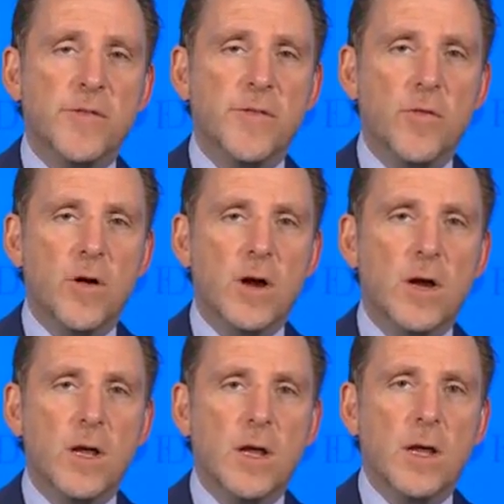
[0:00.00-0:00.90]

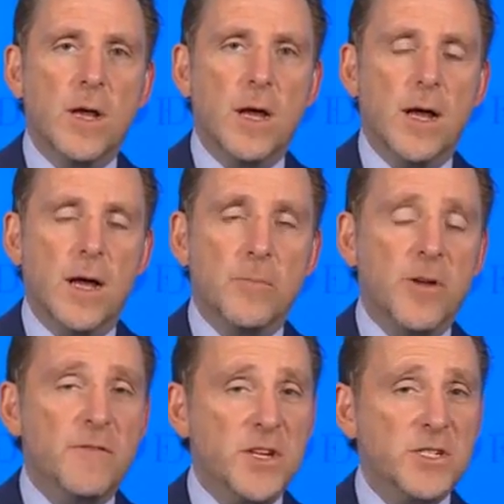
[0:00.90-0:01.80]
for
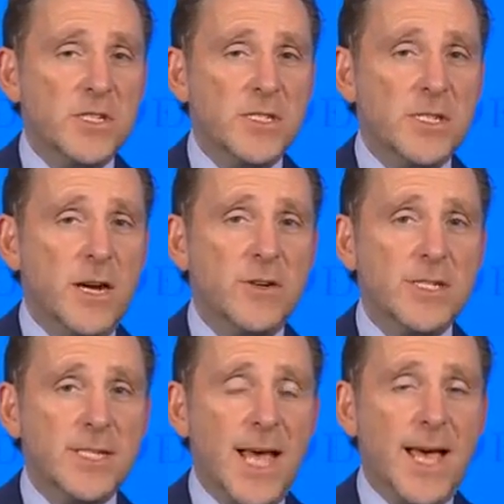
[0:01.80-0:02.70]
pretty vicious terrorist
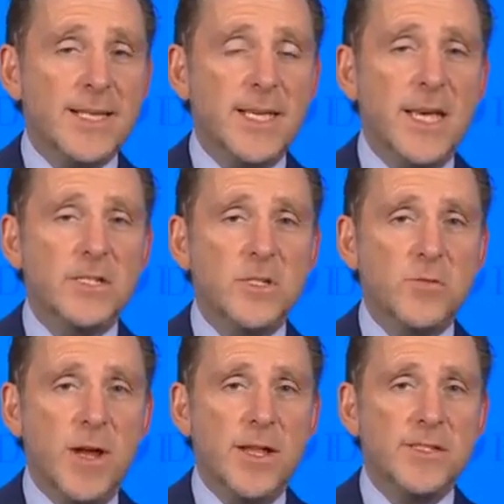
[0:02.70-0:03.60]
attacks against
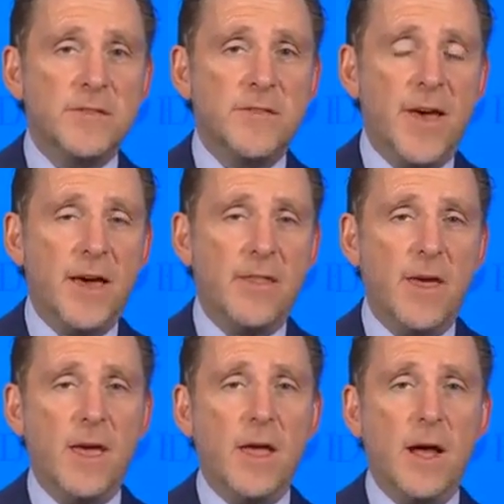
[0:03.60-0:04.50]
Israelis. In fact,
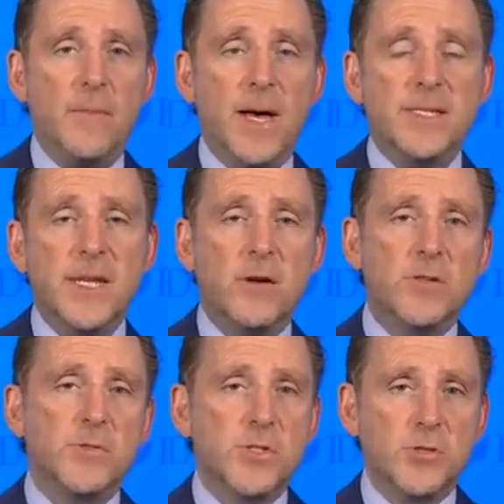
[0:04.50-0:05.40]
Hamas
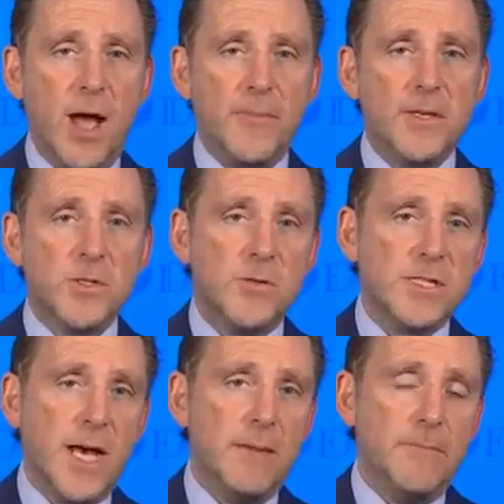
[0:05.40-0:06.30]
terrorists were strapping
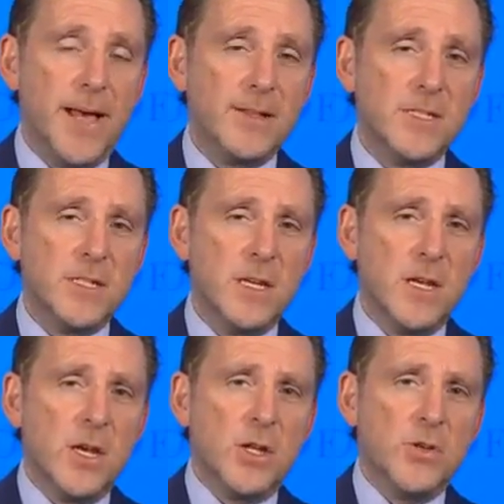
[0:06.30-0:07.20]
suicide belts
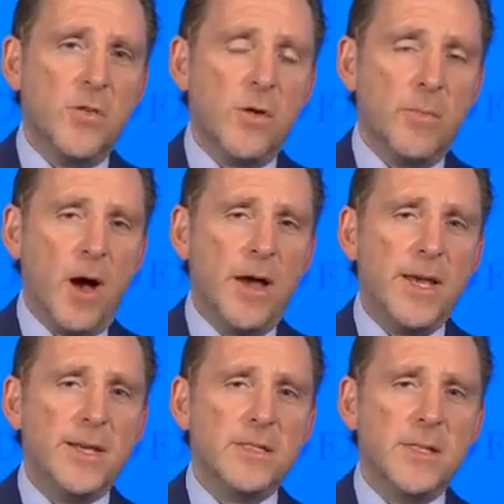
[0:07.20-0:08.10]
to their
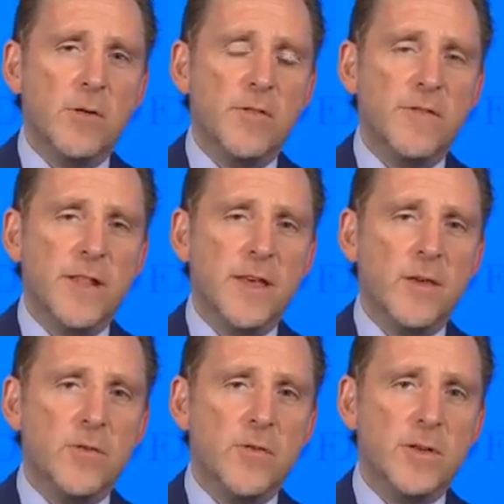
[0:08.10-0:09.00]
bodies. They were filling
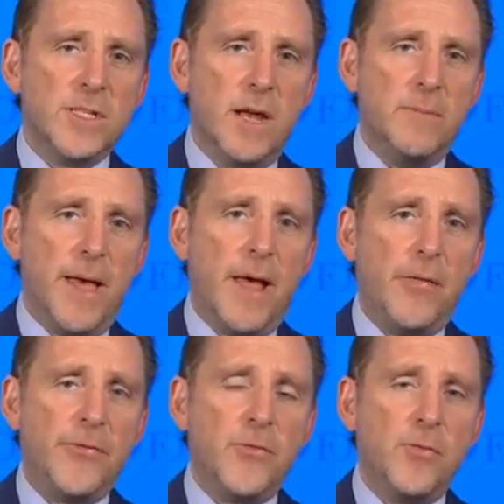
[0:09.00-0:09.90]
those suicide
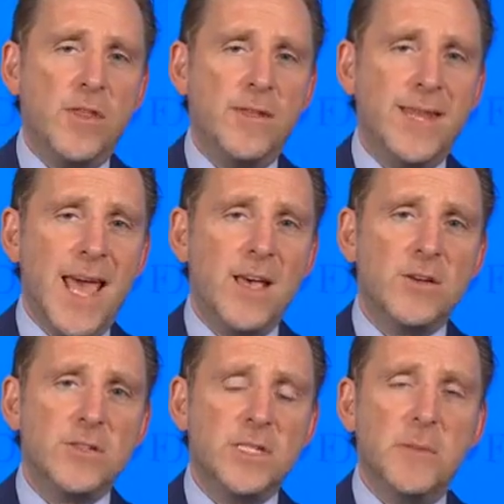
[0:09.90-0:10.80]
belts with
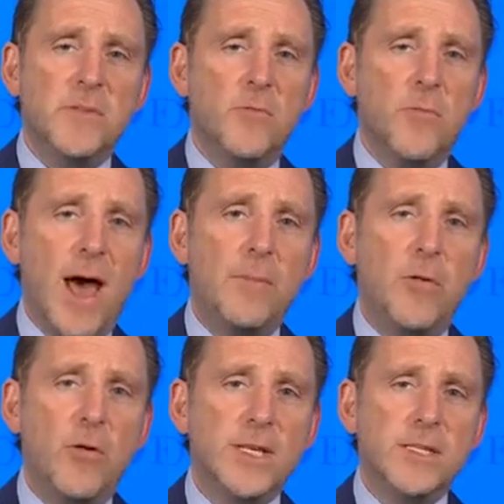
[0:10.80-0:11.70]
nails dipped in rat
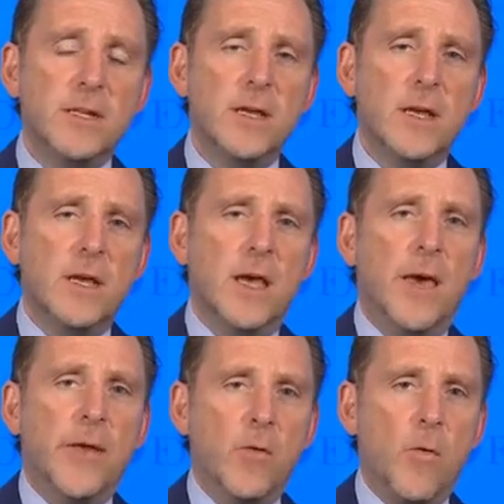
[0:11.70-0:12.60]
poison,
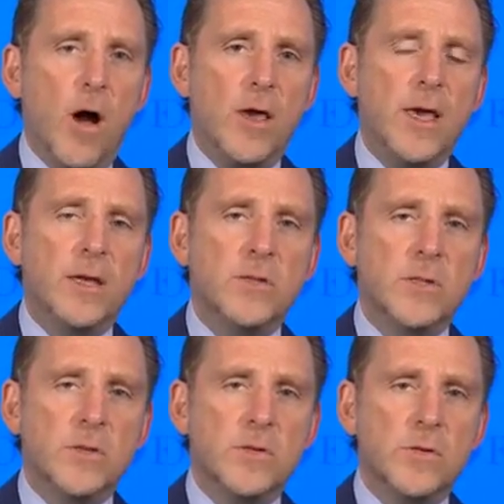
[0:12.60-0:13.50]
and they were walking
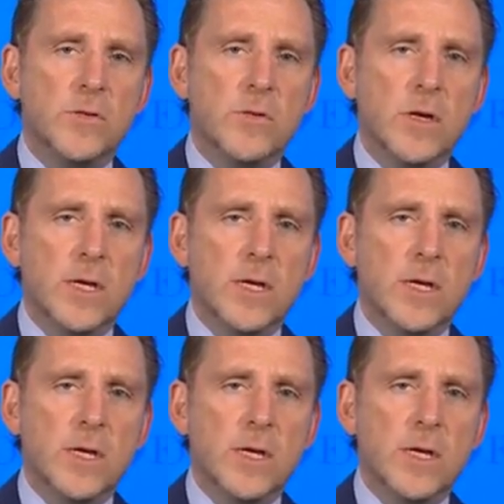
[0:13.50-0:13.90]
into